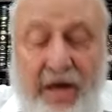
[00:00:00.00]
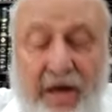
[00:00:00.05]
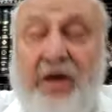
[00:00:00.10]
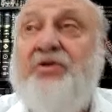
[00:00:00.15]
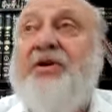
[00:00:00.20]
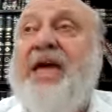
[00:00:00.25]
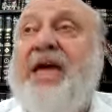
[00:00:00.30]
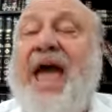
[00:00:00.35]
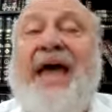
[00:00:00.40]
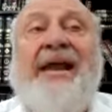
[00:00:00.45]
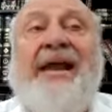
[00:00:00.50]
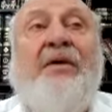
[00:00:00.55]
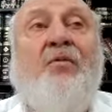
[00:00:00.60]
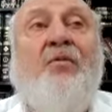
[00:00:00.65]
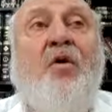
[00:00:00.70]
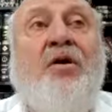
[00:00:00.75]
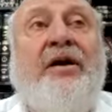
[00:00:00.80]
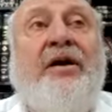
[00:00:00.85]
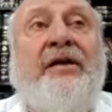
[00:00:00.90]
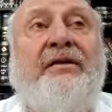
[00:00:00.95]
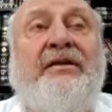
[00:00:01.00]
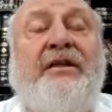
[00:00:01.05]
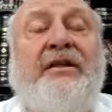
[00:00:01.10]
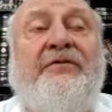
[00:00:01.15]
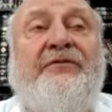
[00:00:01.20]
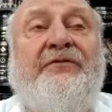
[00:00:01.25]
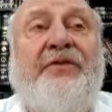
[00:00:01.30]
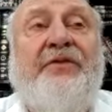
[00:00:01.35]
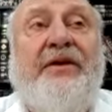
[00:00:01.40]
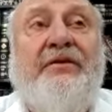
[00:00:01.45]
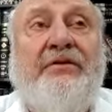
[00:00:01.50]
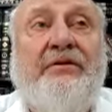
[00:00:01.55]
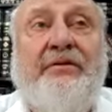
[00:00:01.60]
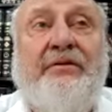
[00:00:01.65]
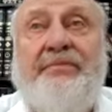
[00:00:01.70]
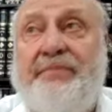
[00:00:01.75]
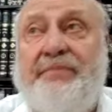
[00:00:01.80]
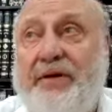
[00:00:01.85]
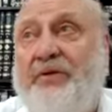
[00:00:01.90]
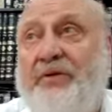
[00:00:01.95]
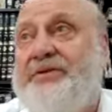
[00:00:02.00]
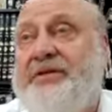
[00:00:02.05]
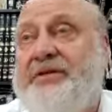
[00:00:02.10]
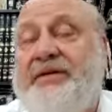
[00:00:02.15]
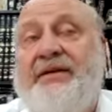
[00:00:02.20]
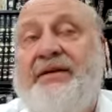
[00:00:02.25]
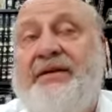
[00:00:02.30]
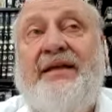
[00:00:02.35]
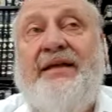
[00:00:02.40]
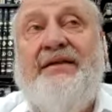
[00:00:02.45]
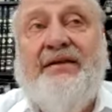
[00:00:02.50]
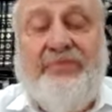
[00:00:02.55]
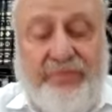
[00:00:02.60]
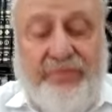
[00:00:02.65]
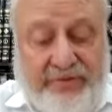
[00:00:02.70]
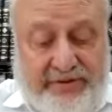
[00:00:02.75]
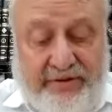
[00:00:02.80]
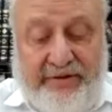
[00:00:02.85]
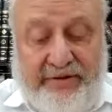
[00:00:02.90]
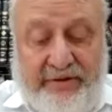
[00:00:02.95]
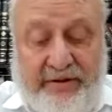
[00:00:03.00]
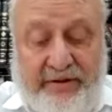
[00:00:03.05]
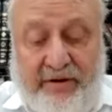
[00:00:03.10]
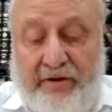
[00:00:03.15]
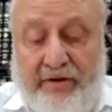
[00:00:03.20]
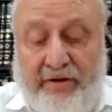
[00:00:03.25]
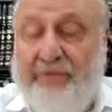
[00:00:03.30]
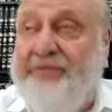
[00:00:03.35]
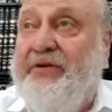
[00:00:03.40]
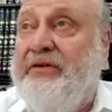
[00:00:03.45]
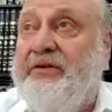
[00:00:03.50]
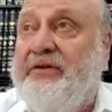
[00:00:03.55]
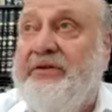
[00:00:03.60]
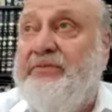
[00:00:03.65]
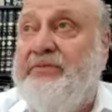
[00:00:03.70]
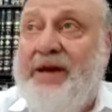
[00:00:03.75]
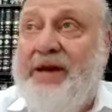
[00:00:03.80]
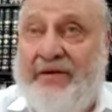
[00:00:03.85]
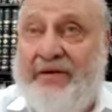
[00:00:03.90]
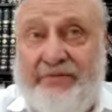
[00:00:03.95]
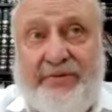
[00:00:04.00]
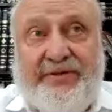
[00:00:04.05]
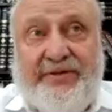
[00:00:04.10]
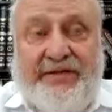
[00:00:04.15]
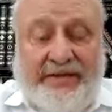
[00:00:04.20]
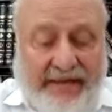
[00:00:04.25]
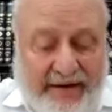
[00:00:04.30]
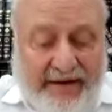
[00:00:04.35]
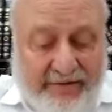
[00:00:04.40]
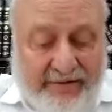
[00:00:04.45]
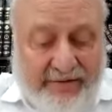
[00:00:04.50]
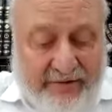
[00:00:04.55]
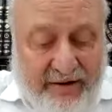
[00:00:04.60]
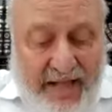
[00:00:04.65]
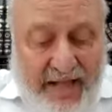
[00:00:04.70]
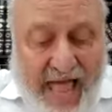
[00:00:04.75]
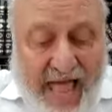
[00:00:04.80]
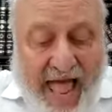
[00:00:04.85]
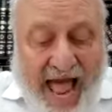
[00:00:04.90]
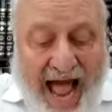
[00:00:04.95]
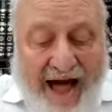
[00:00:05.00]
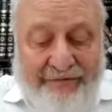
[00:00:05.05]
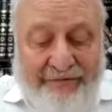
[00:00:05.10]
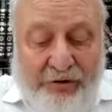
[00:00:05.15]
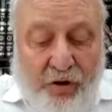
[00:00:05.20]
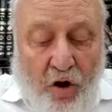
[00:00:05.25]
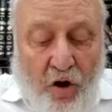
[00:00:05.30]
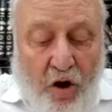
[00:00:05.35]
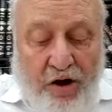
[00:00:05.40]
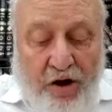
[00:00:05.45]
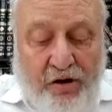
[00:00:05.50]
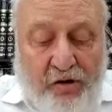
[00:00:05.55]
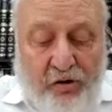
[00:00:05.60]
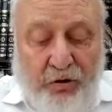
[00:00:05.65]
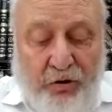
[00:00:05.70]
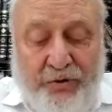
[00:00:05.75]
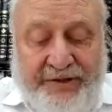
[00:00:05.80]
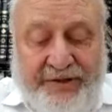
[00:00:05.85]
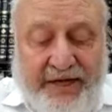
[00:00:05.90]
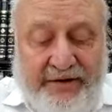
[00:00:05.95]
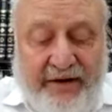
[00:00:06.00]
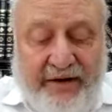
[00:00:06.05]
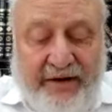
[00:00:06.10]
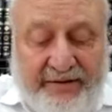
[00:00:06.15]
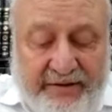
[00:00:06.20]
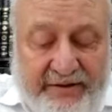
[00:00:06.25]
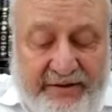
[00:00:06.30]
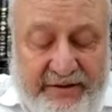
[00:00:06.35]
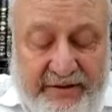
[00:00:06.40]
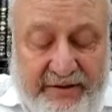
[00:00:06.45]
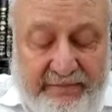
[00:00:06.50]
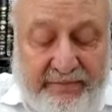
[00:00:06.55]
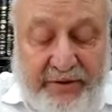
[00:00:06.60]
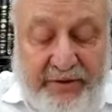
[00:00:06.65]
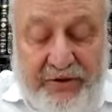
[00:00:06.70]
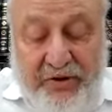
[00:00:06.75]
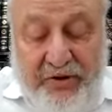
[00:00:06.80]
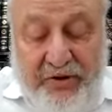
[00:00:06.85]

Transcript: you cannot walk into the fields because the neder was, you know, the field is whatever, we'll see later. But you